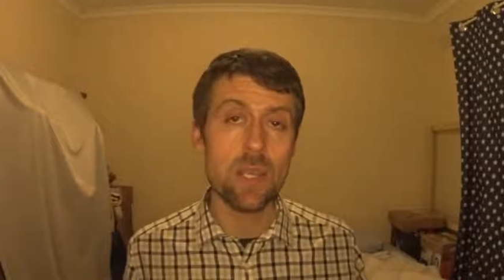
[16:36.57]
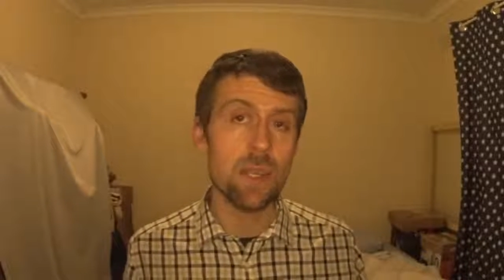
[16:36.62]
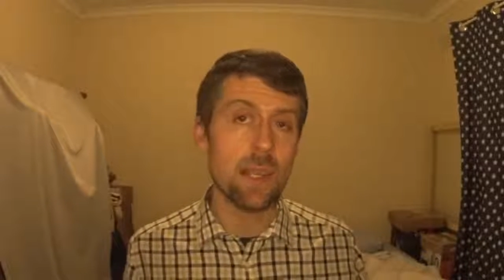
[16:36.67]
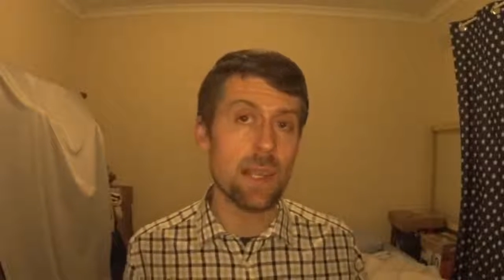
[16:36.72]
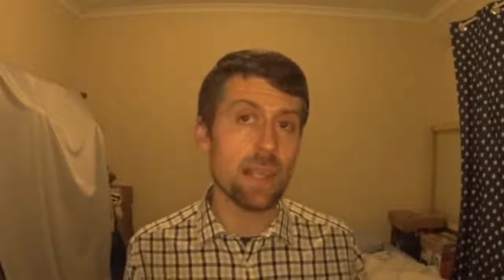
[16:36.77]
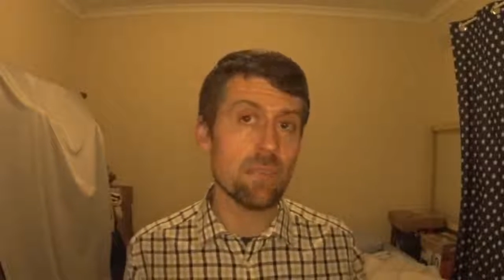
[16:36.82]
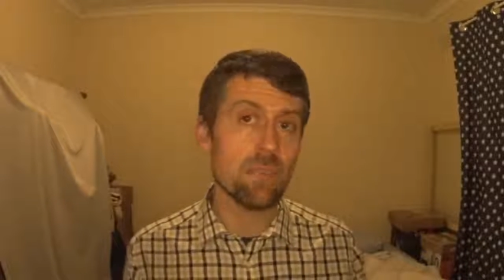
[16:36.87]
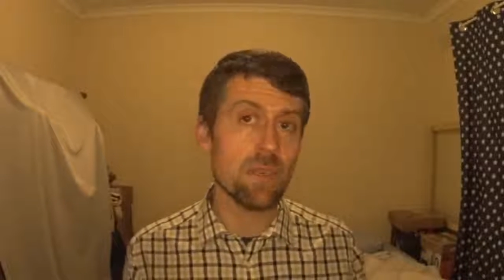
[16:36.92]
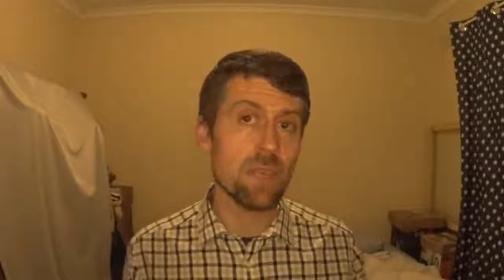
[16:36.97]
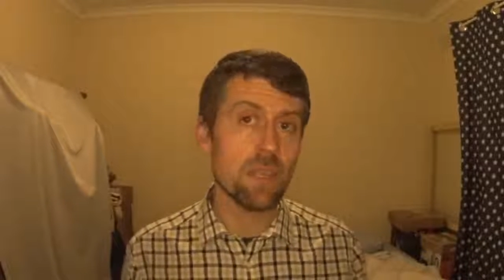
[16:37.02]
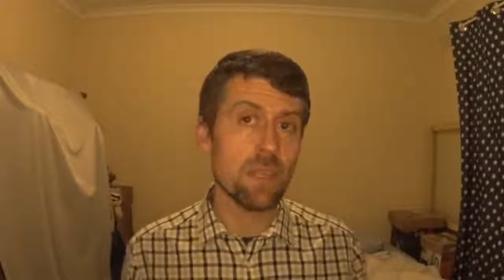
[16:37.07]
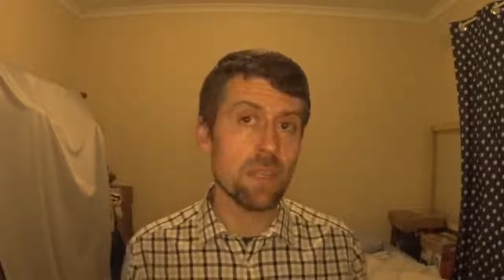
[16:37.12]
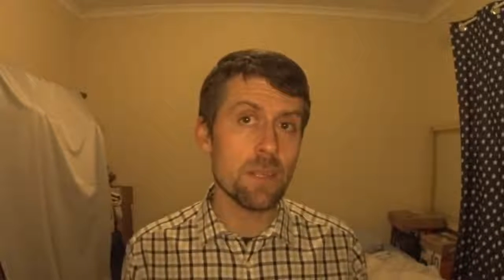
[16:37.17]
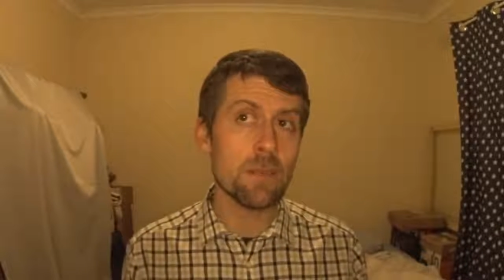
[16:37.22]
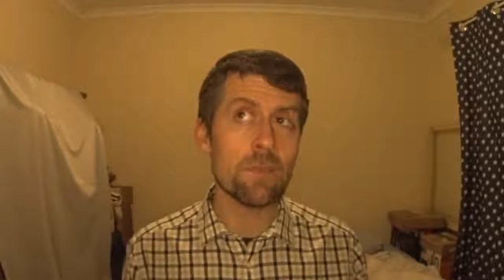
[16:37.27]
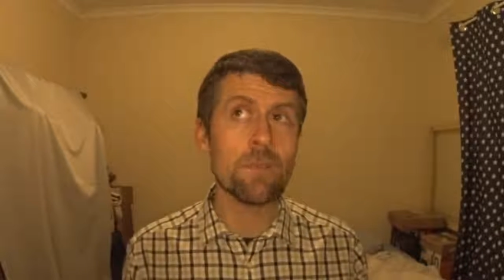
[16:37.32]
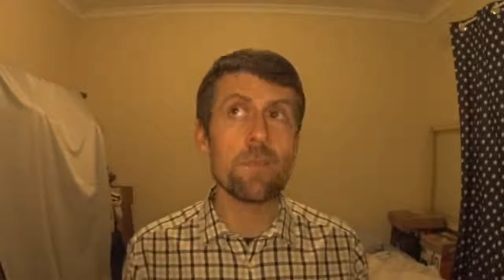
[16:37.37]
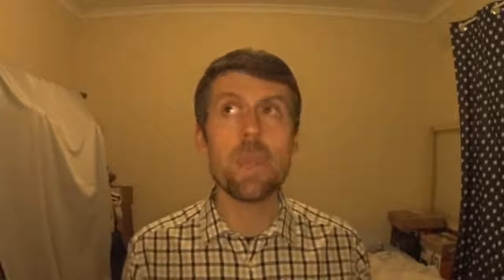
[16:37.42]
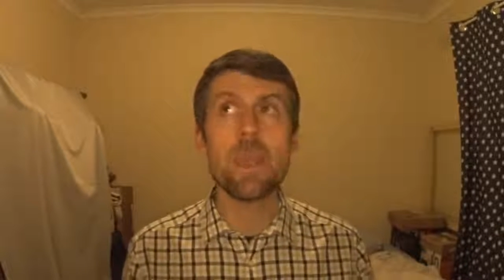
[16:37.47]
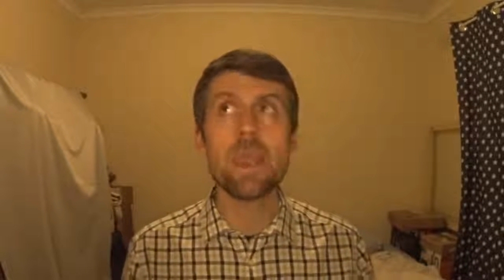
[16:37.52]
I mean,
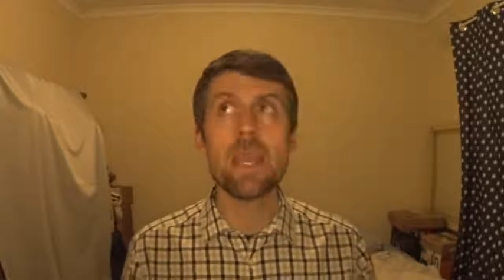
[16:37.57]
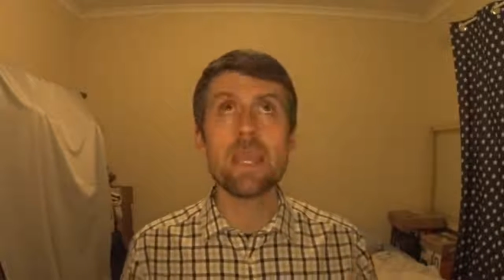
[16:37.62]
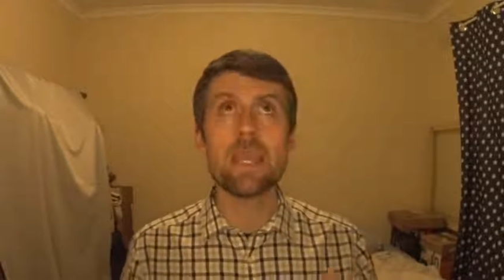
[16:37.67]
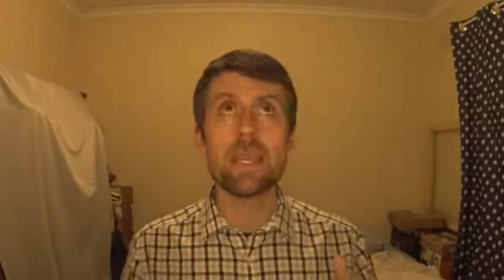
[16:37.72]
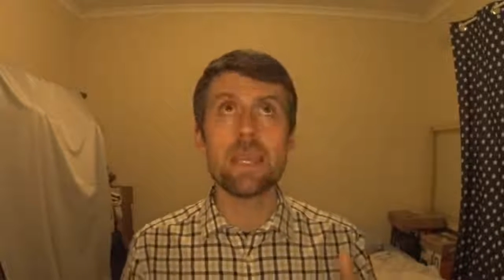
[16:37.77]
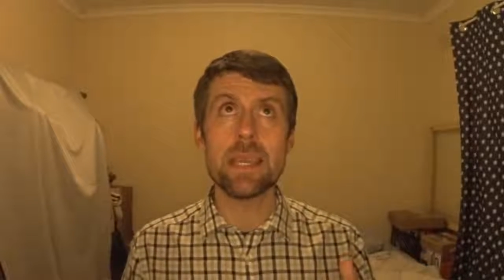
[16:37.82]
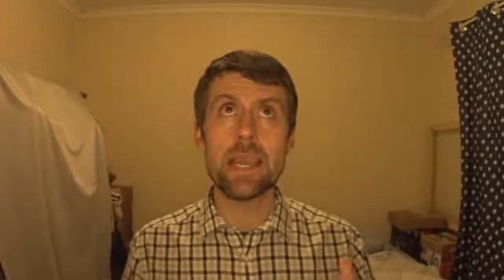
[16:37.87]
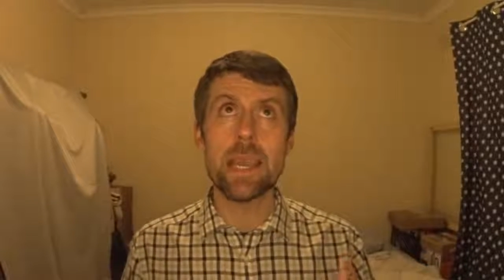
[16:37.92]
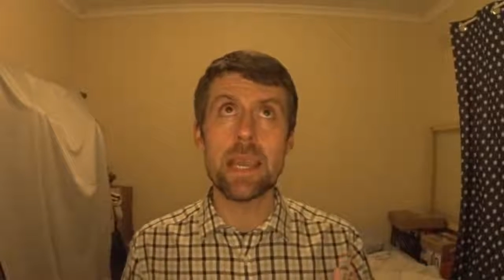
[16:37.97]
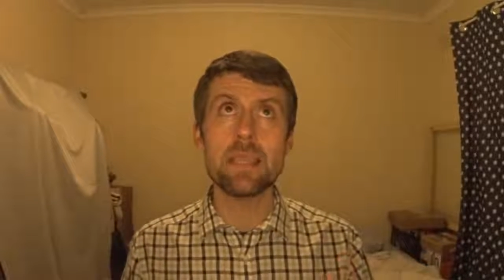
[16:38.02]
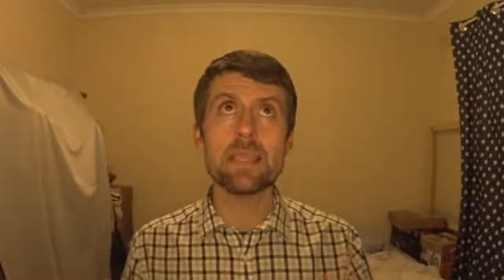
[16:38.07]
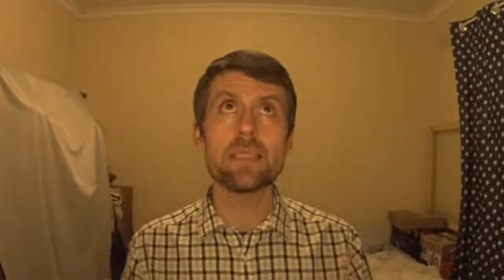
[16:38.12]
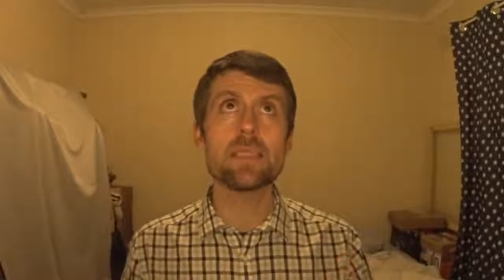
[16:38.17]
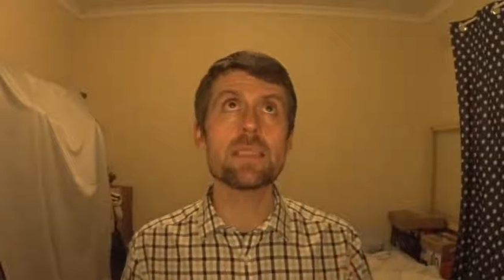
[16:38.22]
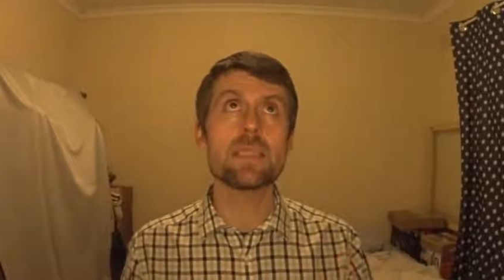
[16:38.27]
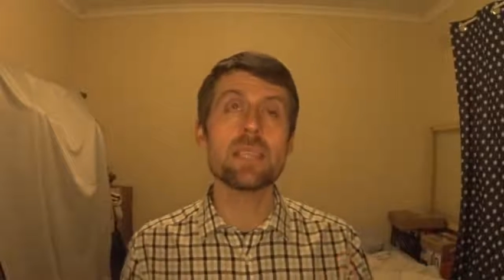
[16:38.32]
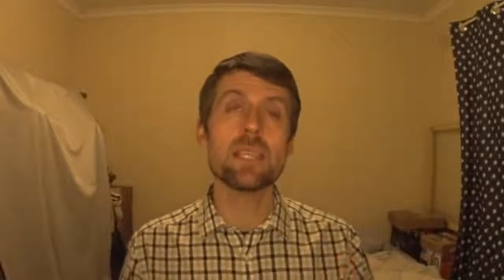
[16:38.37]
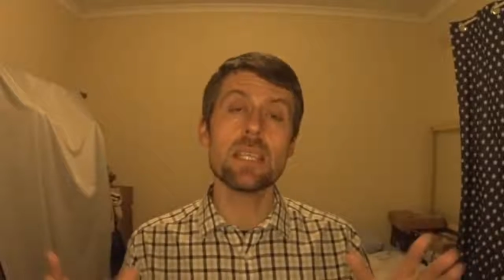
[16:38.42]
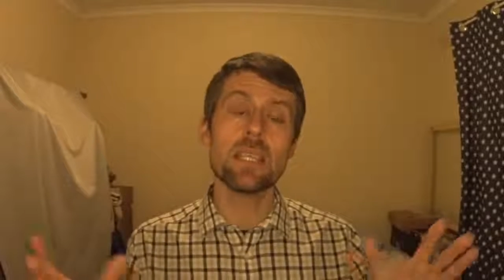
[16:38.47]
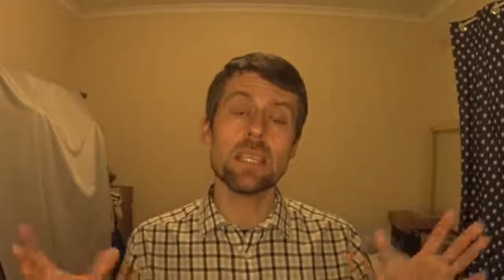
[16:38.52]
yes,